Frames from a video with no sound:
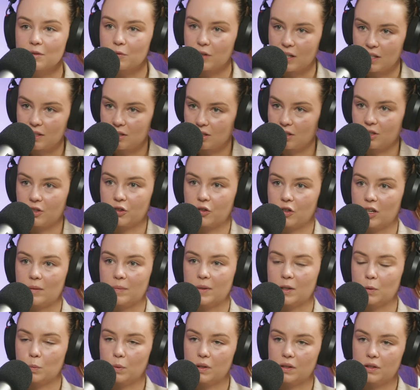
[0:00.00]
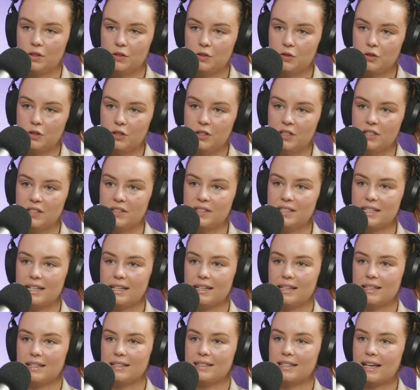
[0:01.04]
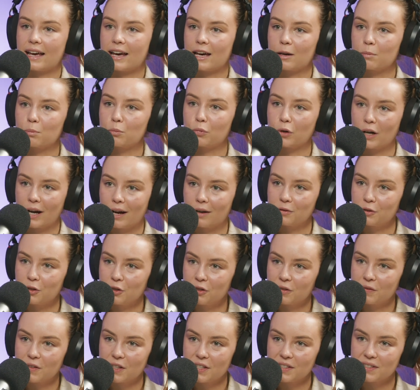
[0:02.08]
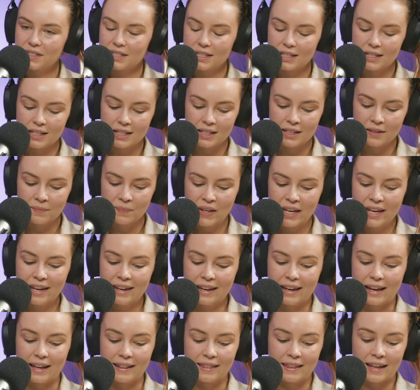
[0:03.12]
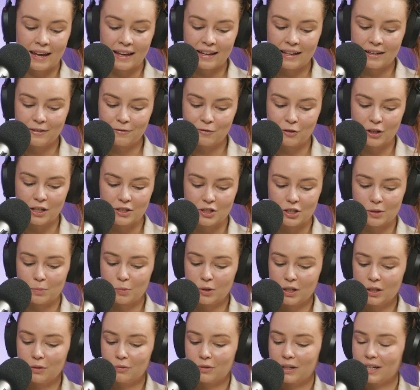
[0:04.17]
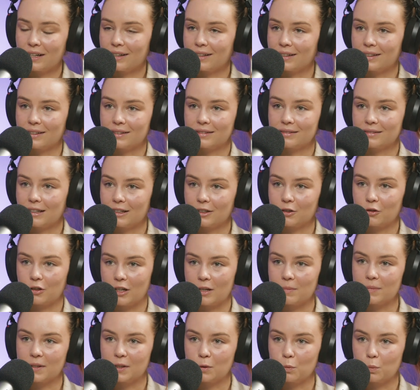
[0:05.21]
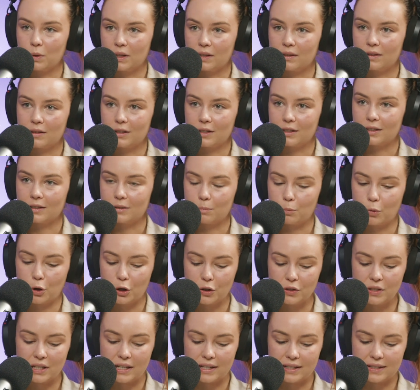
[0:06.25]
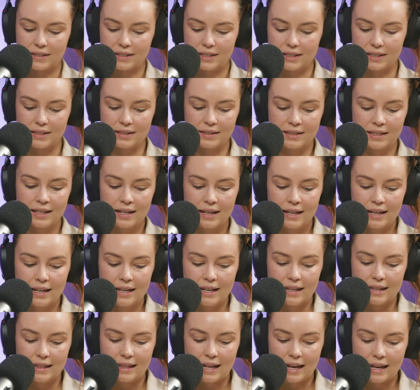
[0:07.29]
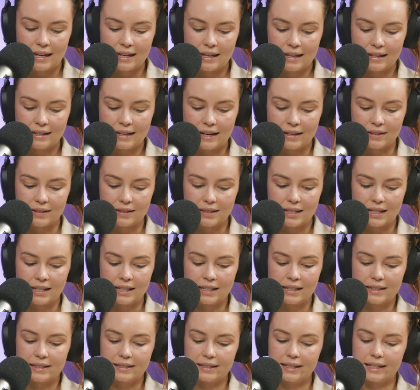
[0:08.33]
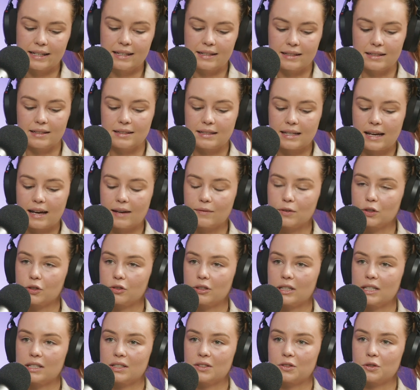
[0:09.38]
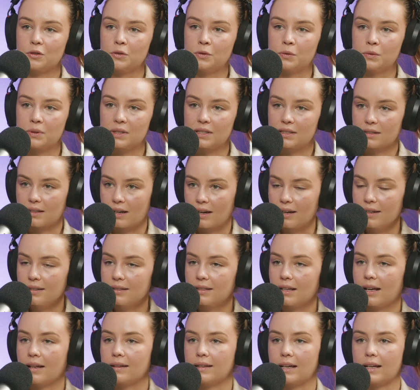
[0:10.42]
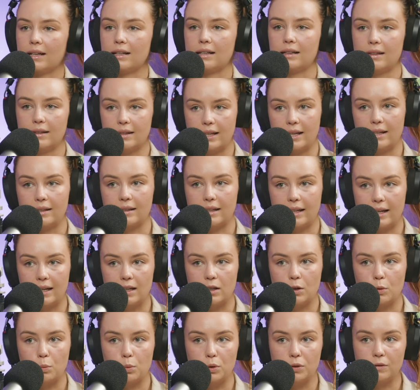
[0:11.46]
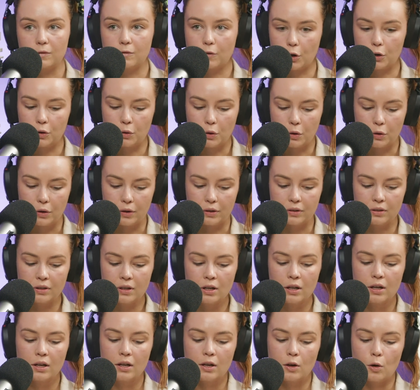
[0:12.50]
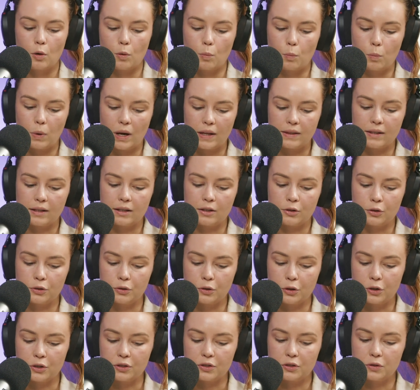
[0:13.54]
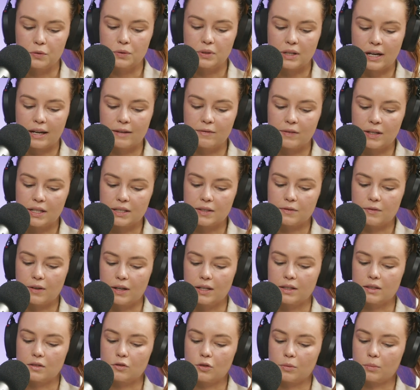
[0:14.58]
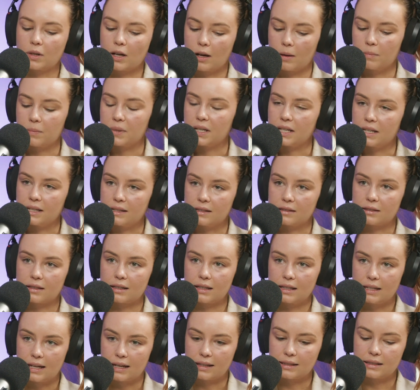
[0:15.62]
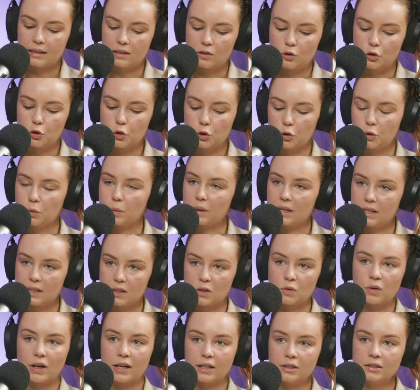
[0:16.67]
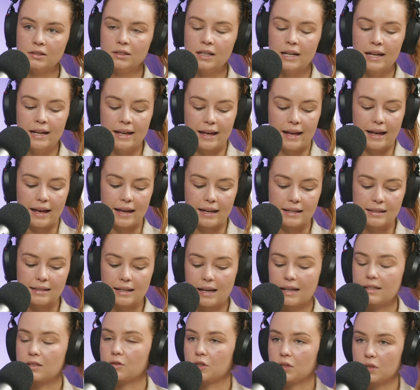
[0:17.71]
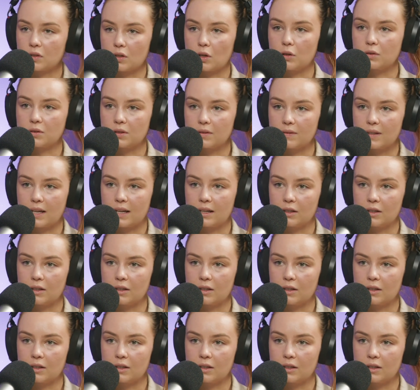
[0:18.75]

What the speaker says: reached an agreement with the students is at Brown University, and they have reached a pretty rare agreement with the protesters. They announced that its leaders have agreed to discuss, and they then later will vote on whether or not to divest funds from companies connected to Israel. And as a result of that